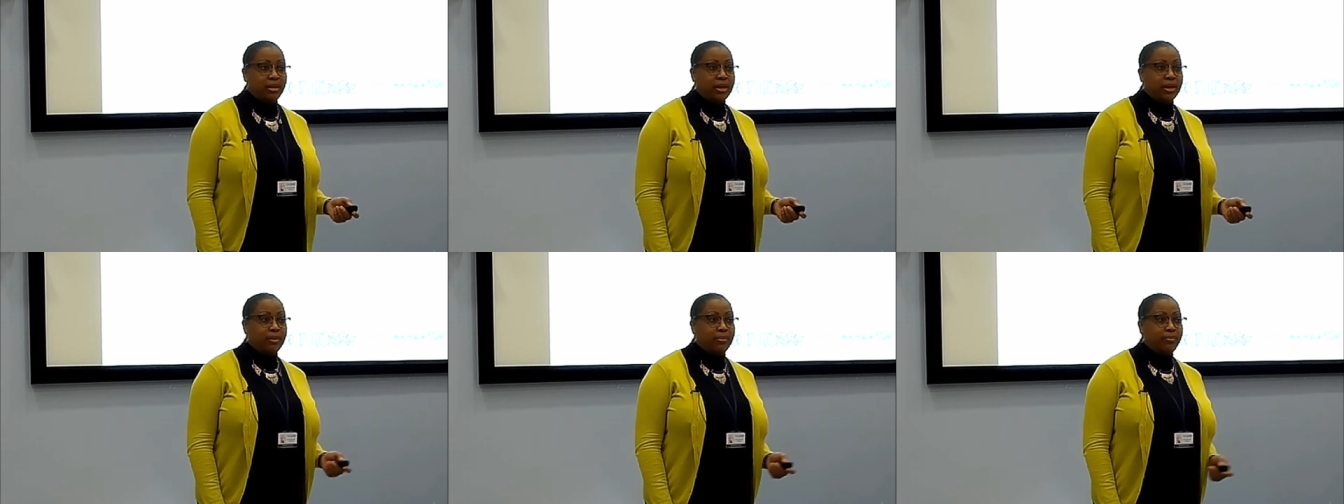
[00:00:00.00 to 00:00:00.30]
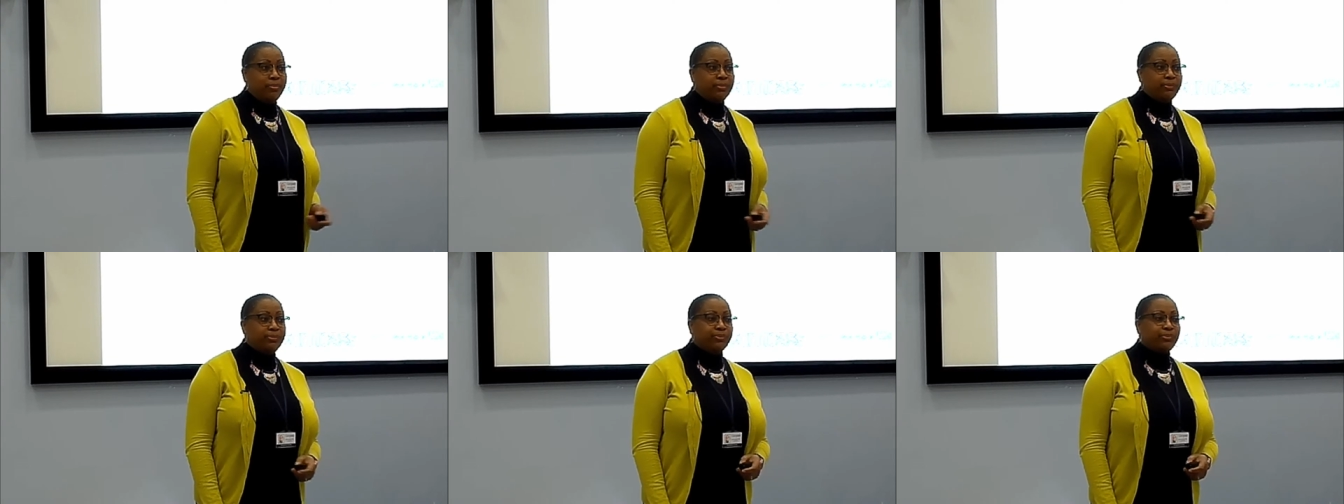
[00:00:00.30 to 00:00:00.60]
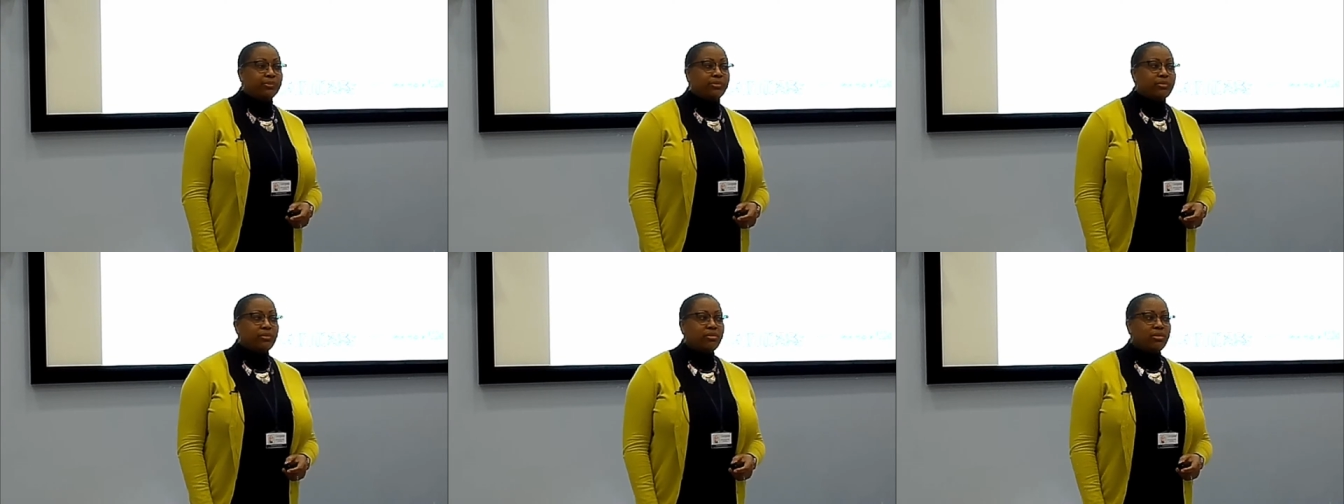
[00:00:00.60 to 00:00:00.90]
um,
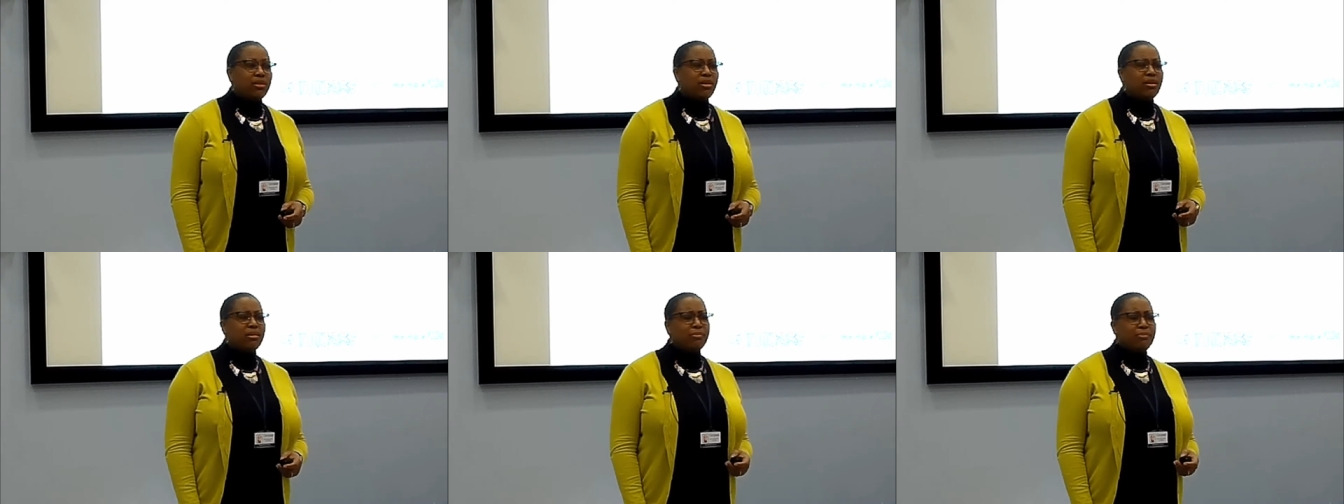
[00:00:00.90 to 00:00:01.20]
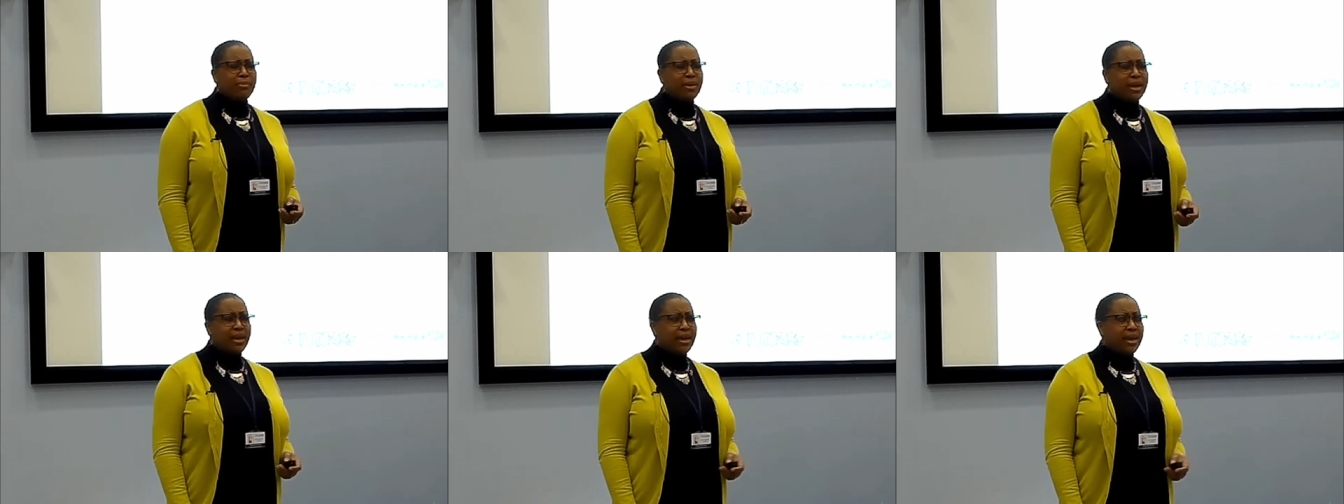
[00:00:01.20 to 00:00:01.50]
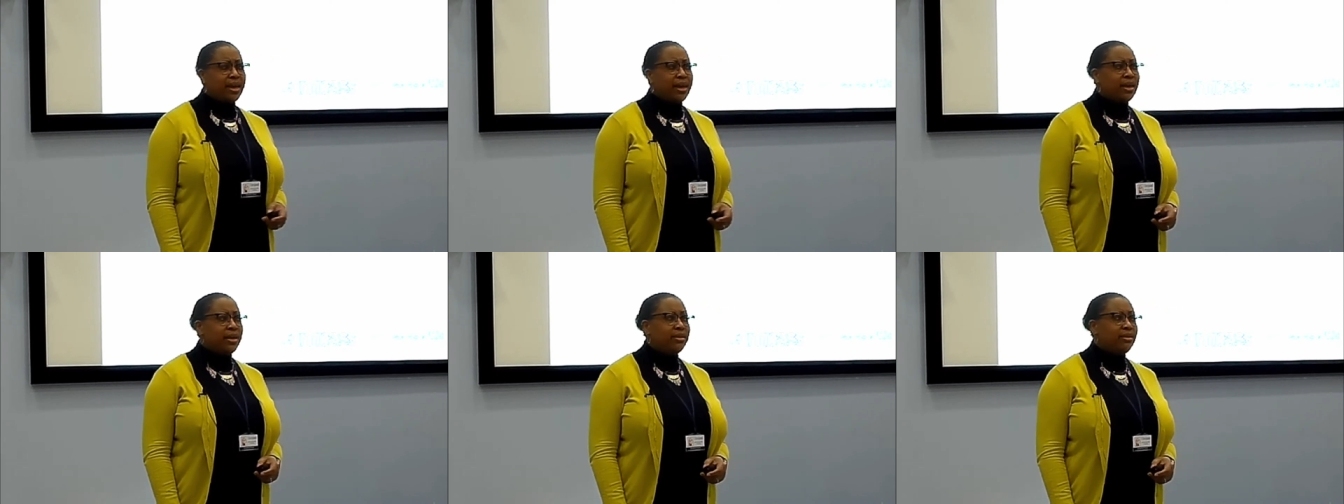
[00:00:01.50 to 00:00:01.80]
peer
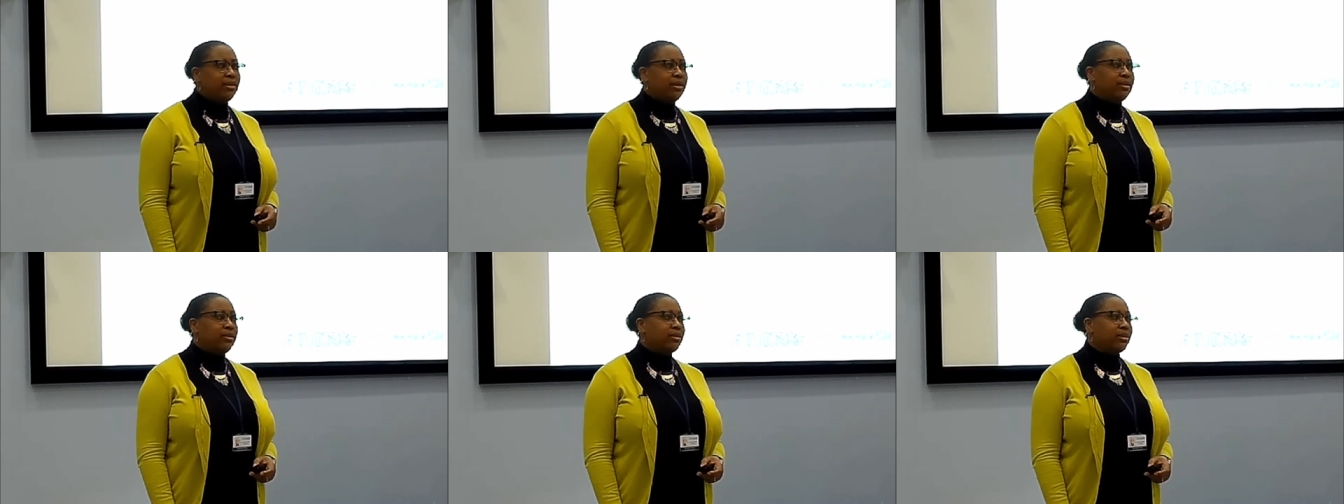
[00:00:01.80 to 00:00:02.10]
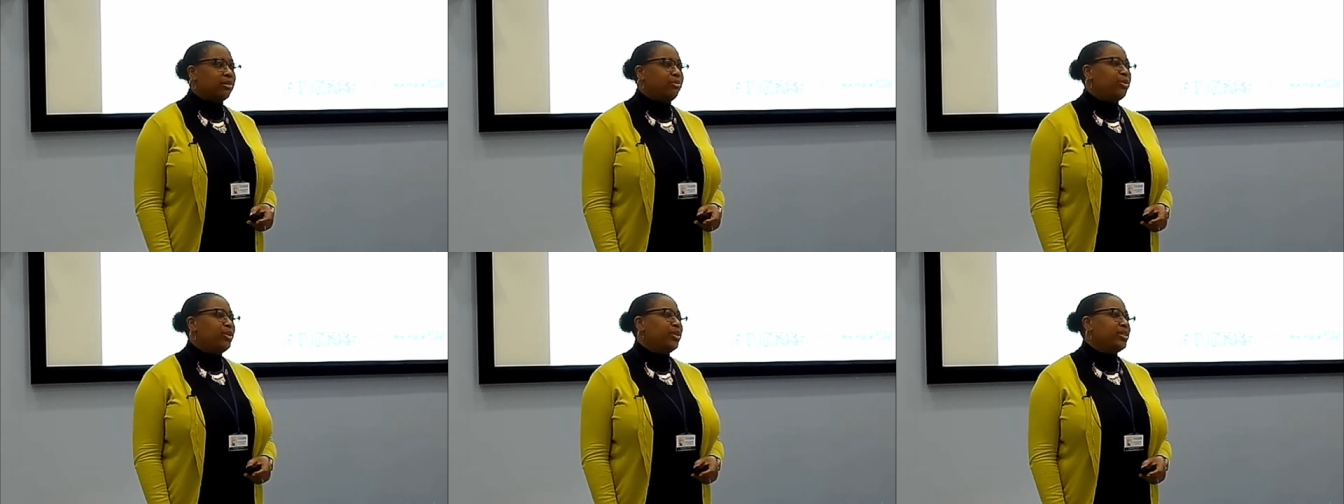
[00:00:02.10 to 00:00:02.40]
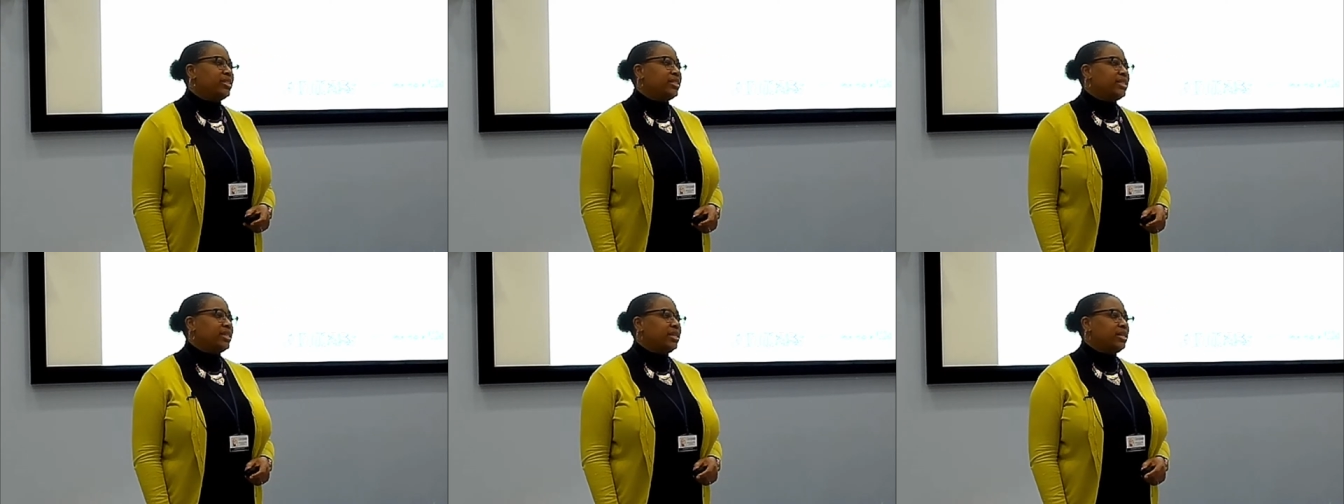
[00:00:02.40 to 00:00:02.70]
ed in the
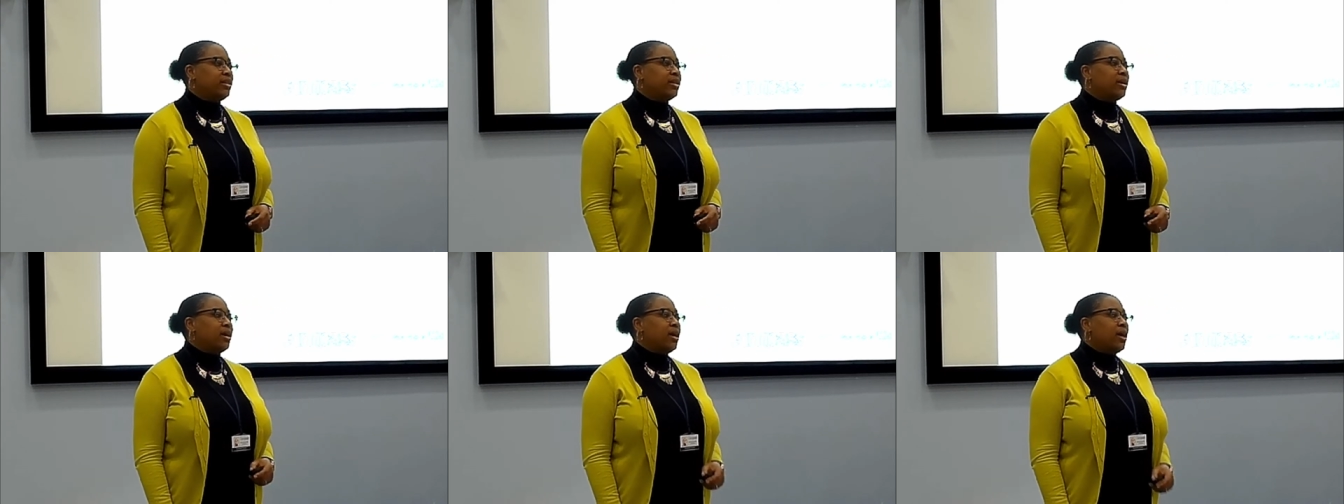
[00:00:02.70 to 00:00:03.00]
community